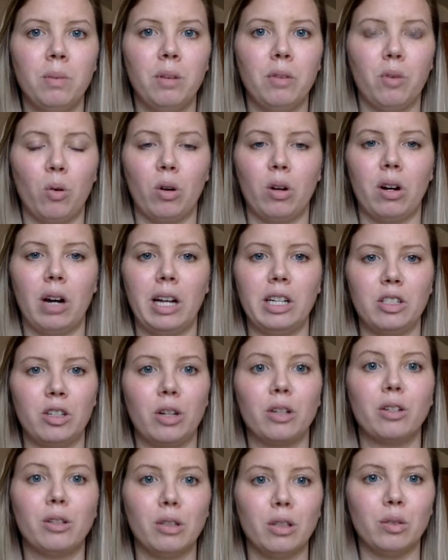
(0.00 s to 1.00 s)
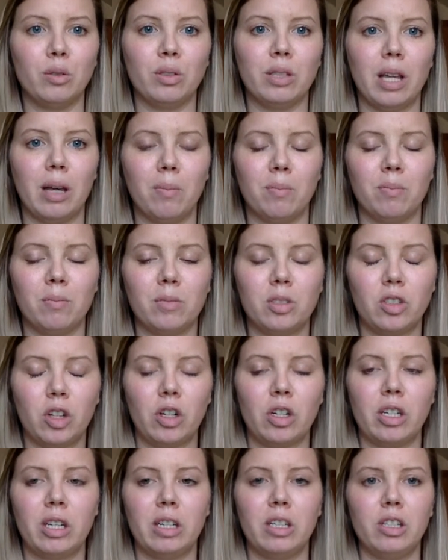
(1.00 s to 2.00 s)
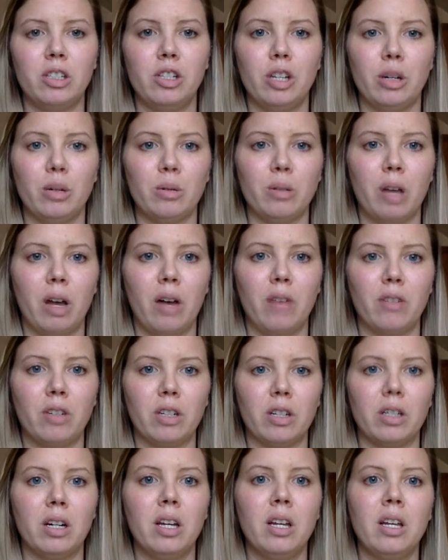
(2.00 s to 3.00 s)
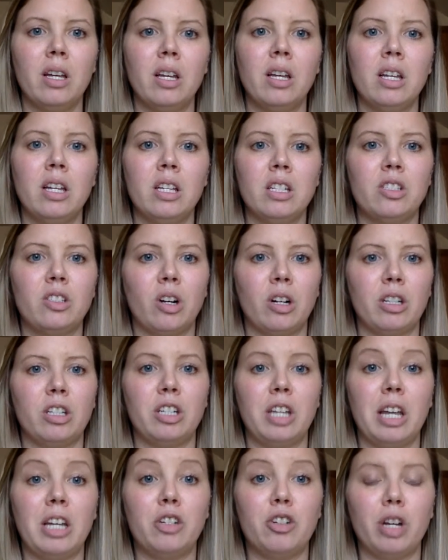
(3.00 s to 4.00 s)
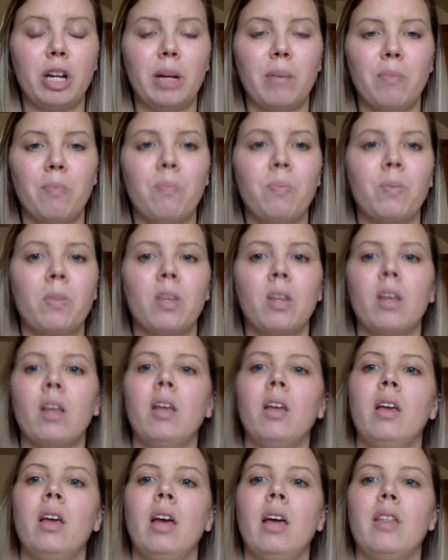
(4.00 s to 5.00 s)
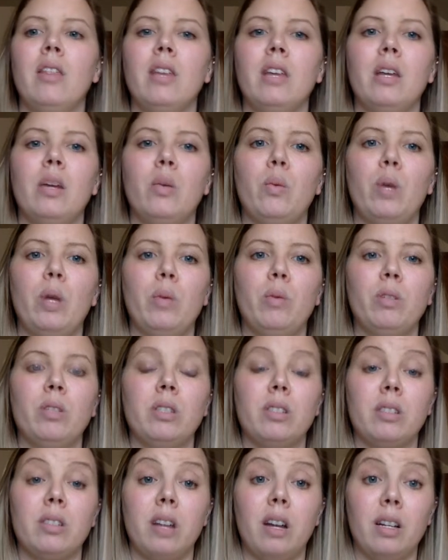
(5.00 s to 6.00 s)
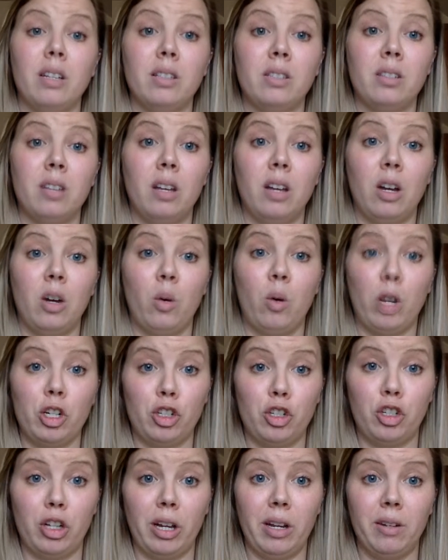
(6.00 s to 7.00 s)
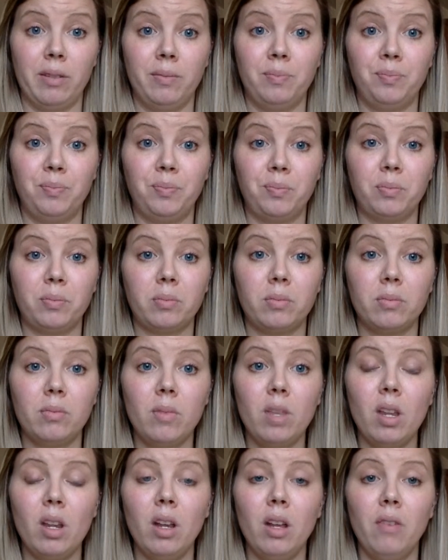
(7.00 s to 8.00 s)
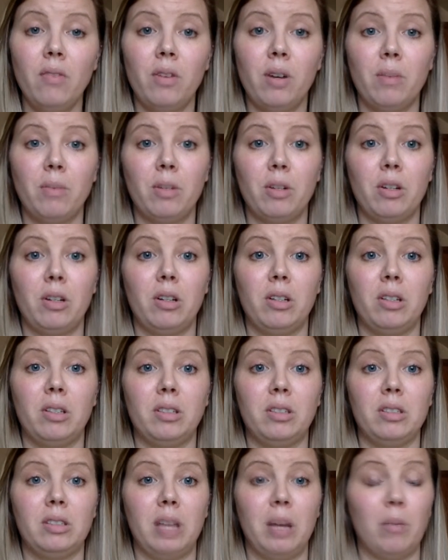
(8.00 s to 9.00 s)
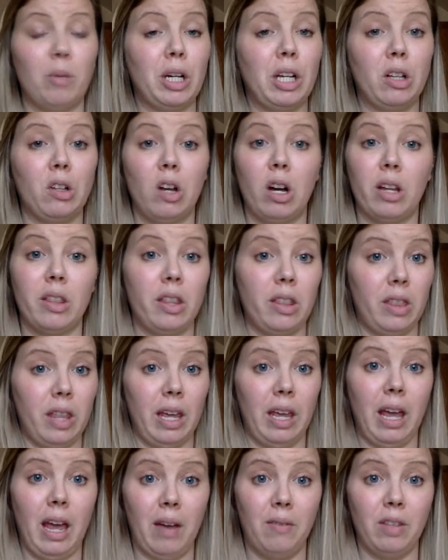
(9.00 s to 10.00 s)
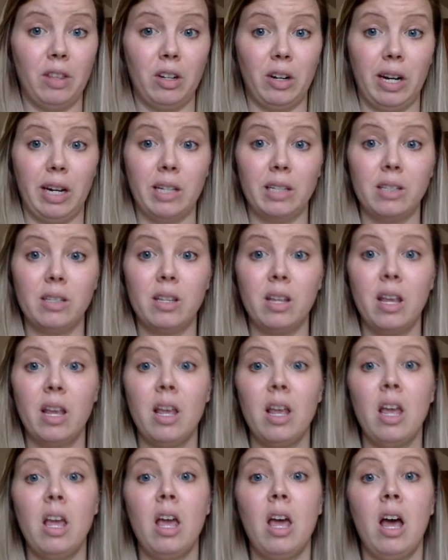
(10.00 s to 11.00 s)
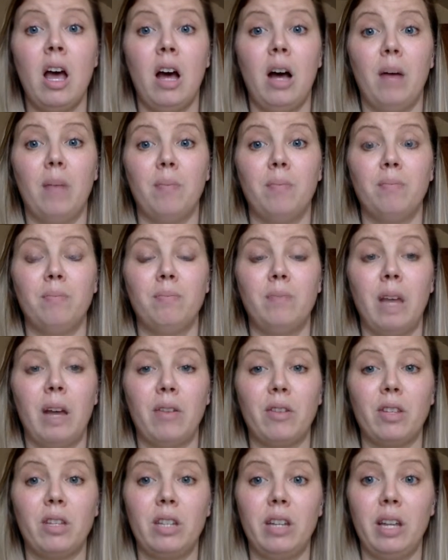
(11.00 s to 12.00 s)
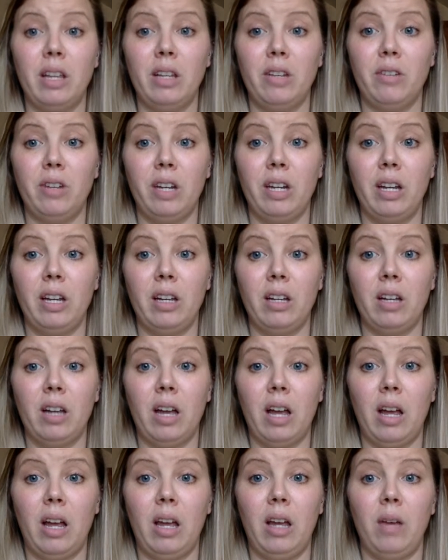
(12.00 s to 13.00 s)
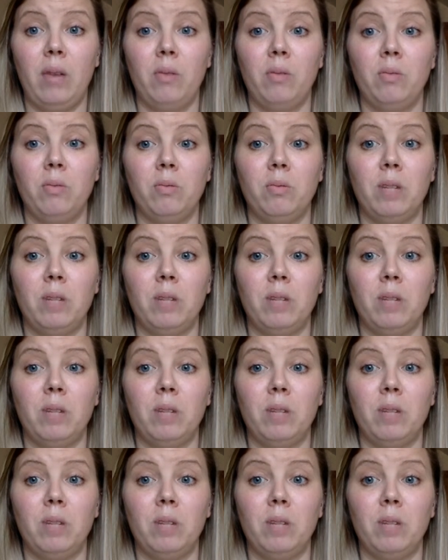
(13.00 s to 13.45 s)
before I start to lose them, start to doze off, or start to daydream. And then we will discuss a question from the same reading log that they have in their hands. After the daily reading, I